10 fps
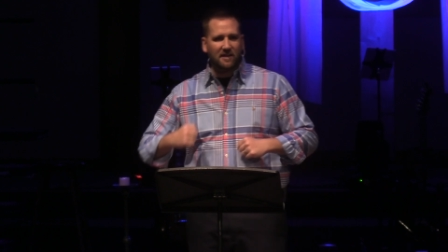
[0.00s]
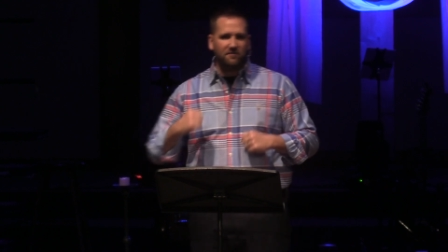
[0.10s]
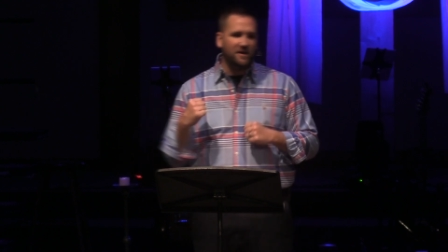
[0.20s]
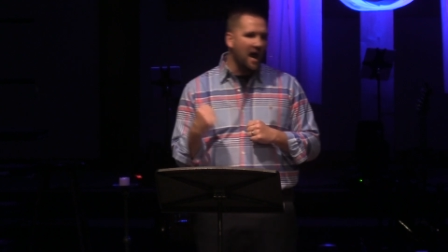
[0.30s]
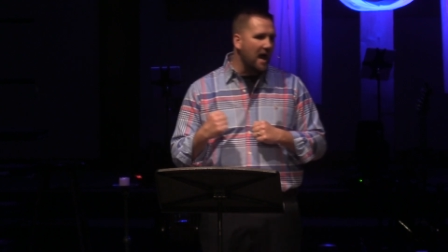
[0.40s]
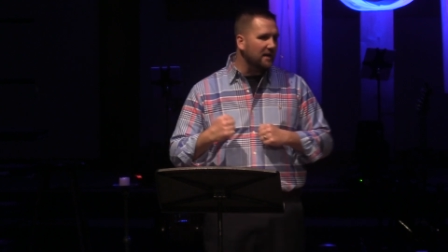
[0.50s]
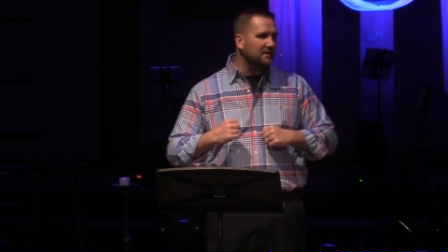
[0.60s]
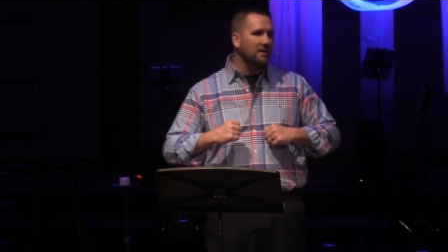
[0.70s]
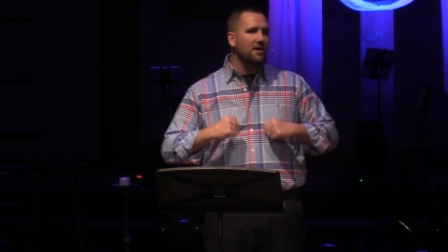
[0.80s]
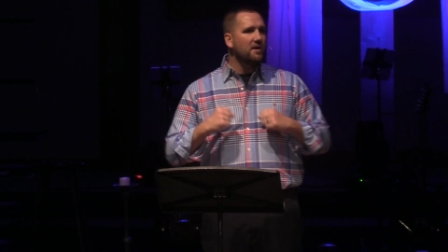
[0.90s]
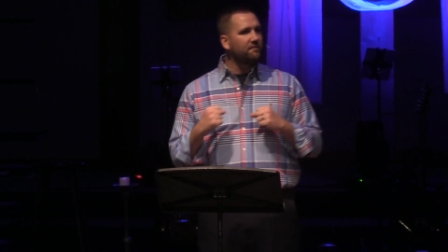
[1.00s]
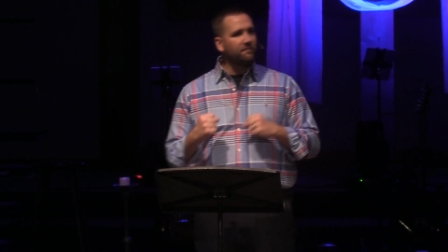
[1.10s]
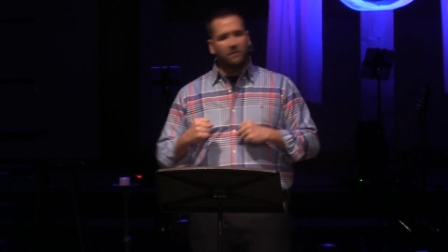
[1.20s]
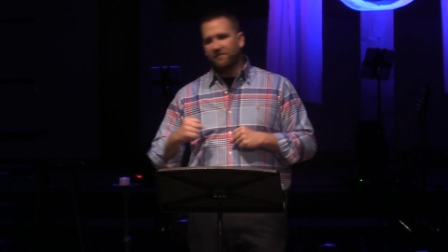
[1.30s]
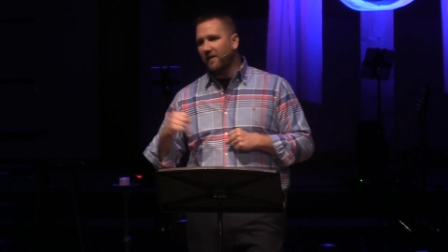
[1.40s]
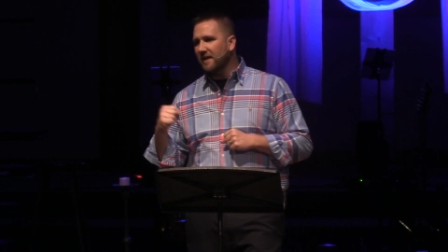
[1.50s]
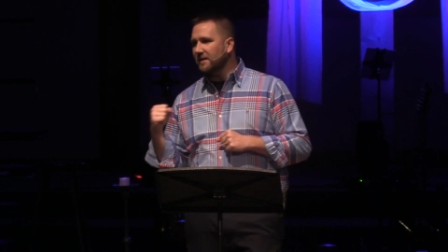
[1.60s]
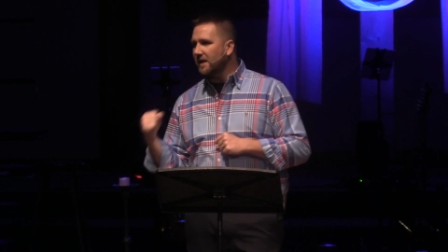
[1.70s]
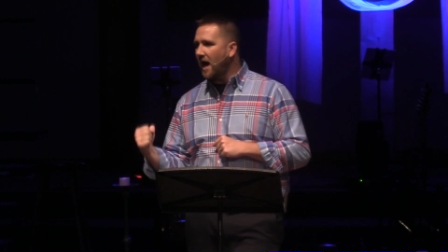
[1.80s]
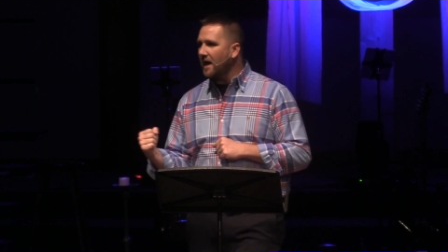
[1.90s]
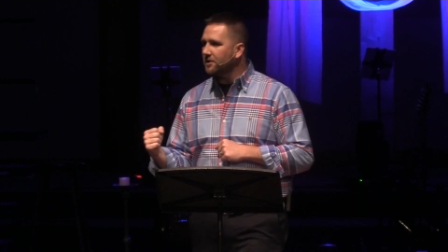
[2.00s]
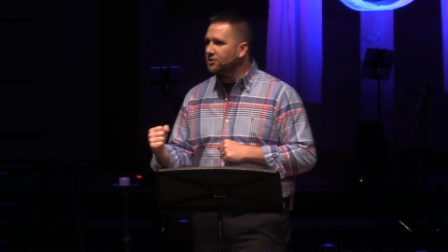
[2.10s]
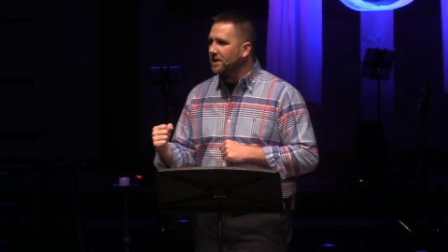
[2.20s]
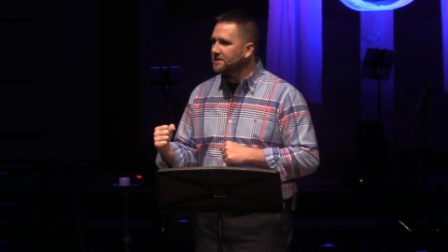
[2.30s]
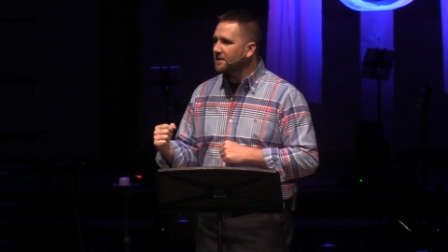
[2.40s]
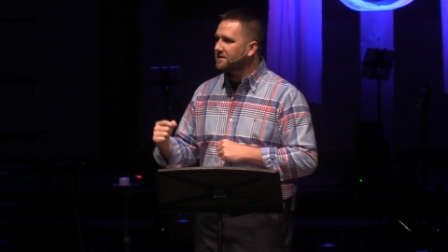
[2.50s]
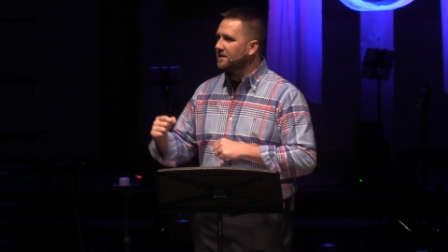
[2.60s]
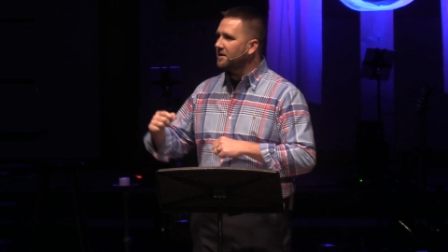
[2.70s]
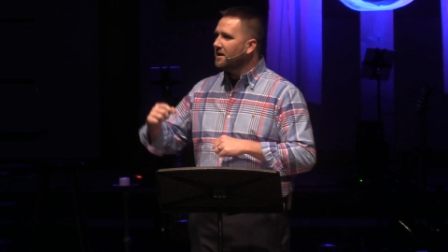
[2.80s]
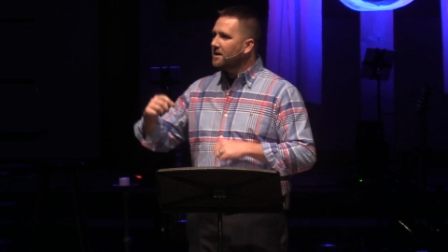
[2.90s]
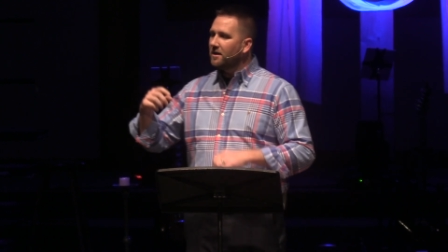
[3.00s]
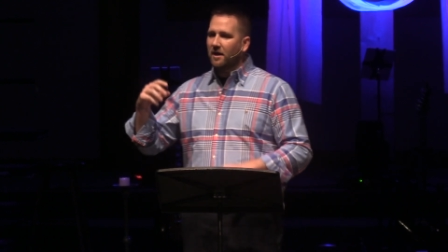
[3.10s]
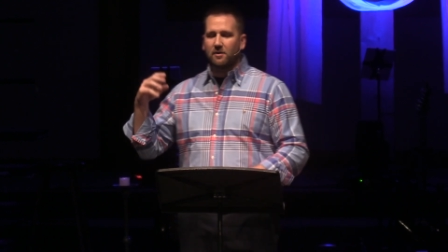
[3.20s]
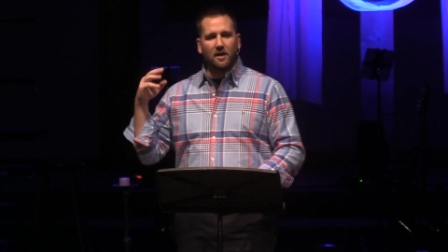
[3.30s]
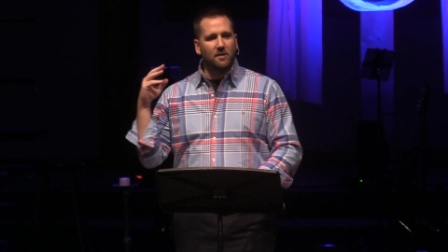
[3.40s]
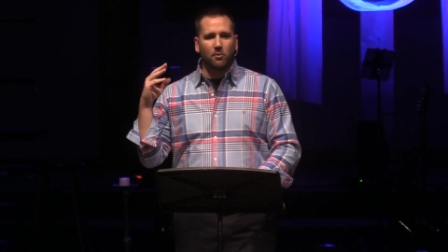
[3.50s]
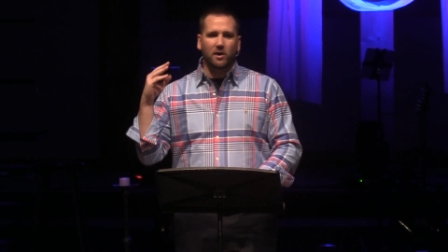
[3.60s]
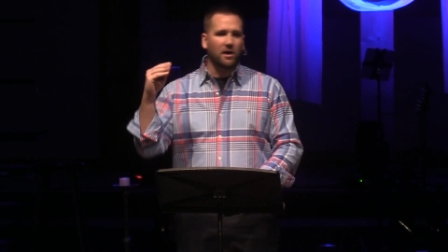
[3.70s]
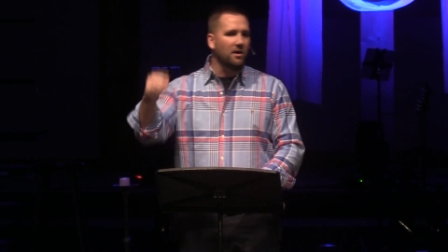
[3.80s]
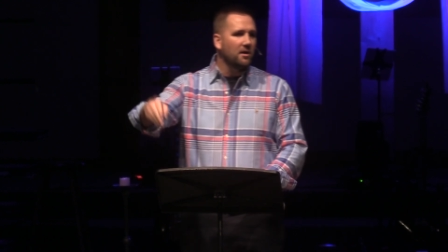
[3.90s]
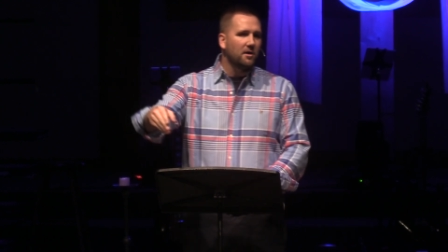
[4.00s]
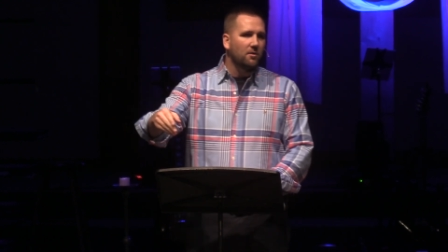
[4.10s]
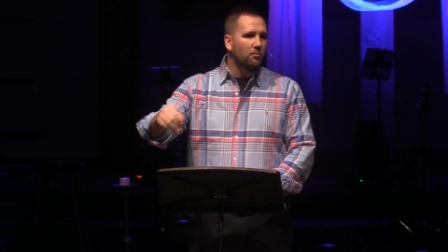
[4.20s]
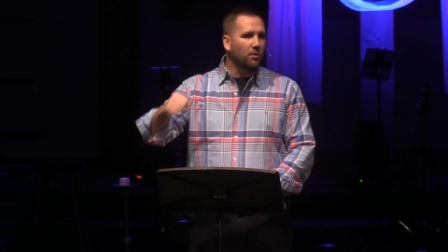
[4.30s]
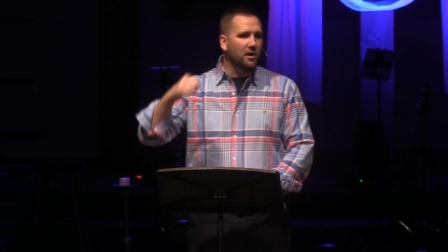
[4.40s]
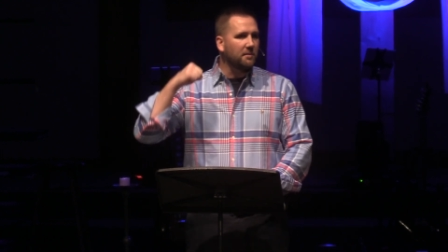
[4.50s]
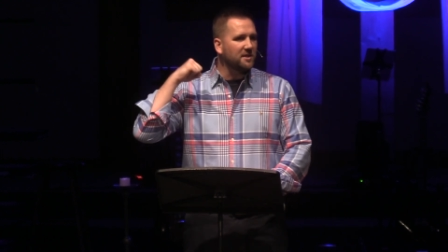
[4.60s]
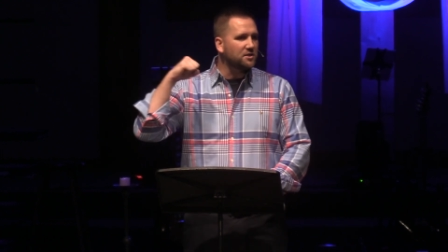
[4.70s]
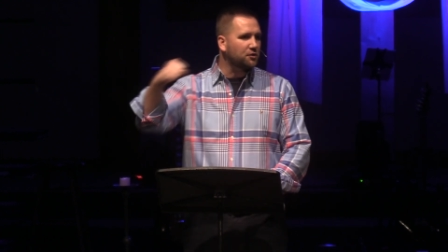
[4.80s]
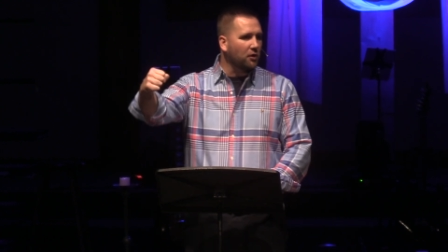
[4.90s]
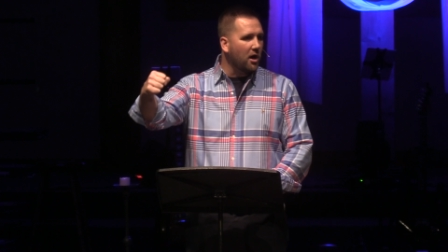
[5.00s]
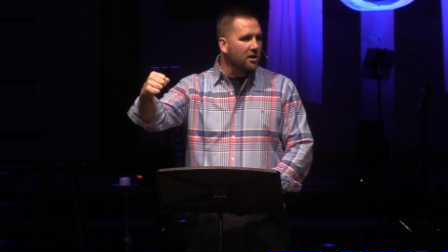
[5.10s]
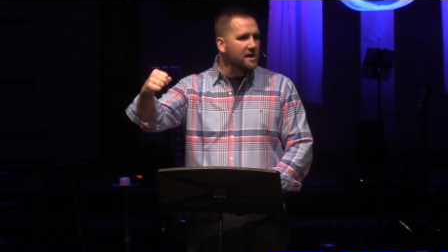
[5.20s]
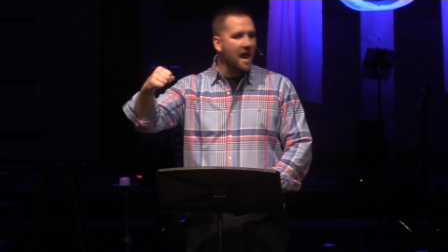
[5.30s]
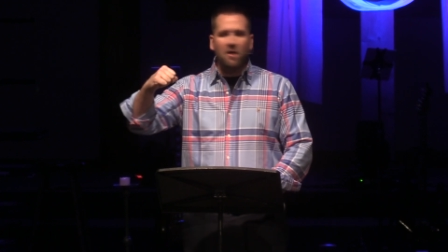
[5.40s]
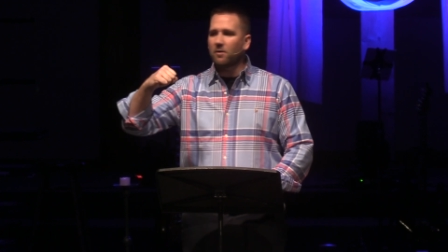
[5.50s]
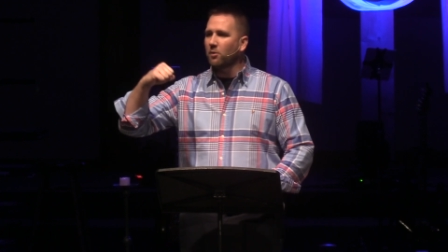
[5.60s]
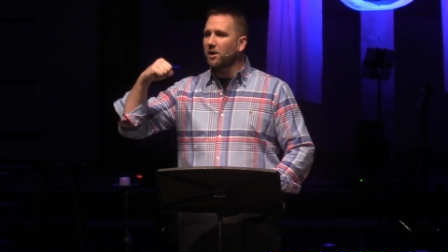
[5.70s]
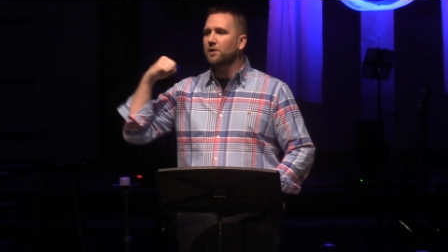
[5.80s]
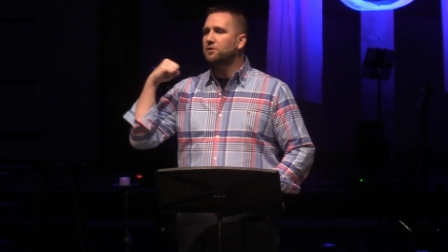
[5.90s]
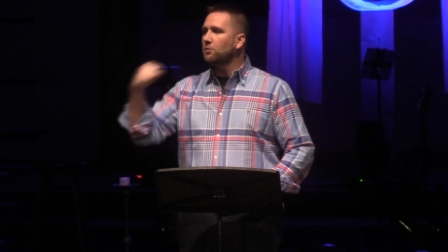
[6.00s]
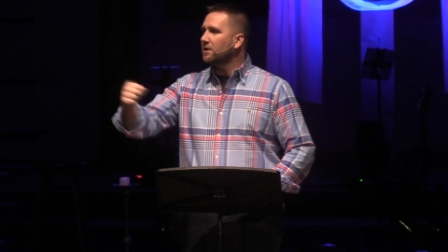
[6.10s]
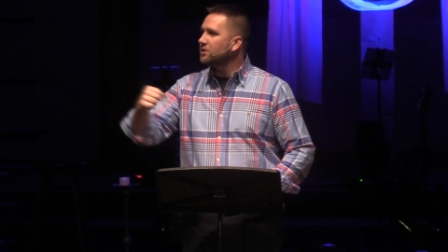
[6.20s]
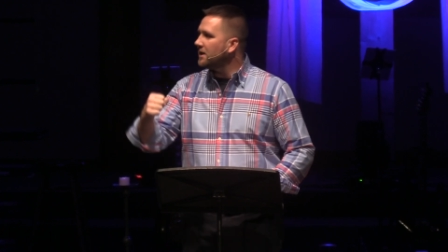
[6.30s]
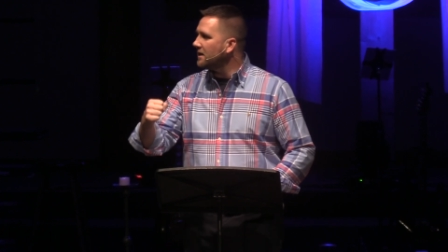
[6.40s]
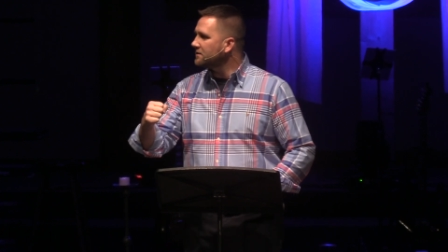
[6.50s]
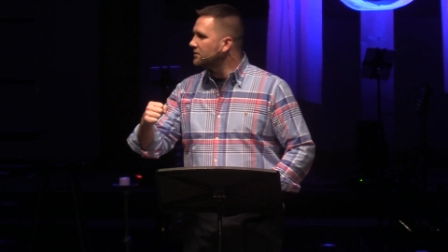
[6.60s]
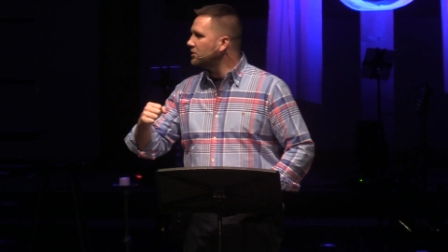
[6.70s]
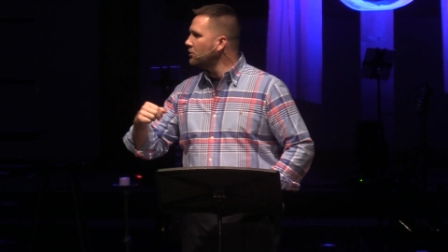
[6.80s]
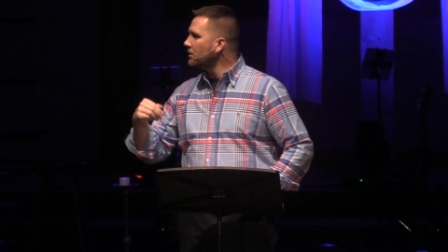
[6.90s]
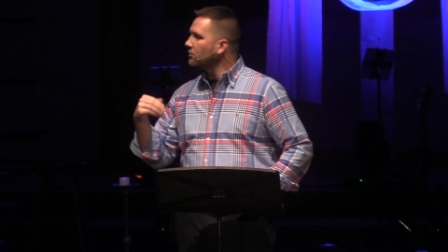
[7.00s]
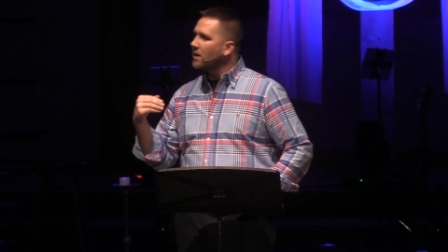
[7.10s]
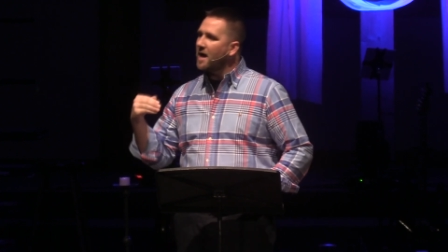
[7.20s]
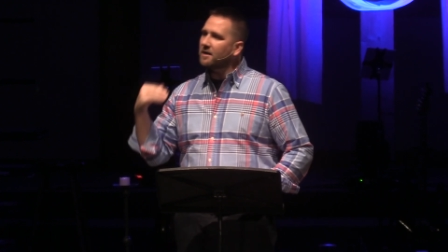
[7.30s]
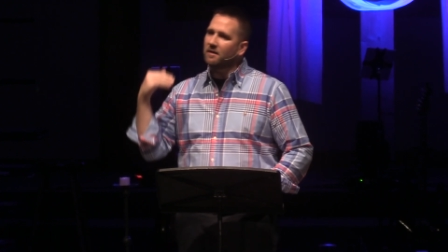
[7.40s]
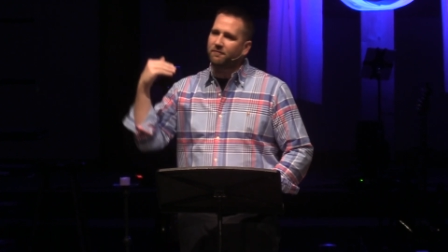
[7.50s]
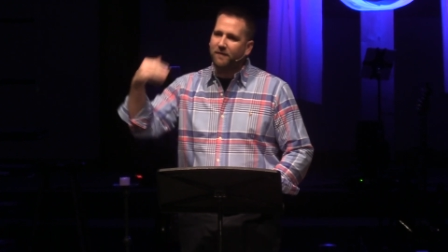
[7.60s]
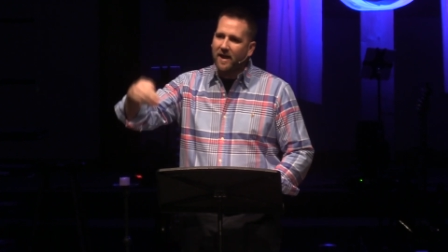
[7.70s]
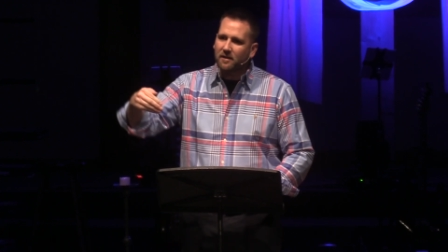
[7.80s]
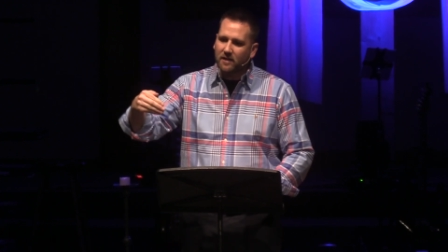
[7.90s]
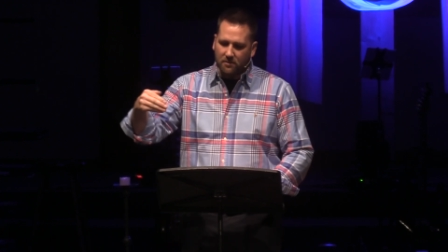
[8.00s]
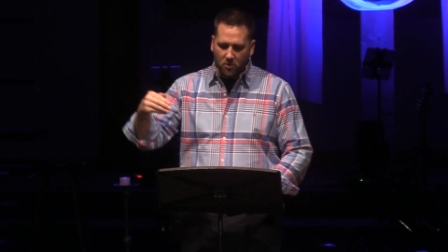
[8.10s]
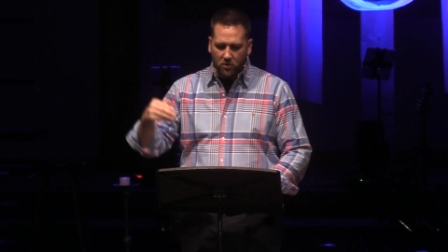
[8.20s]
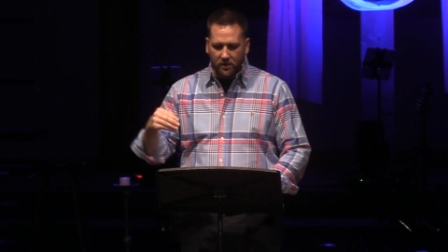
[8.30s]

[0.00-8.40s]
they've got it, they're, we finally got it, Jesus, and, and, and we're going to we're going to be strong now and we're going to do what you need us to do and we're not going to fail anymore.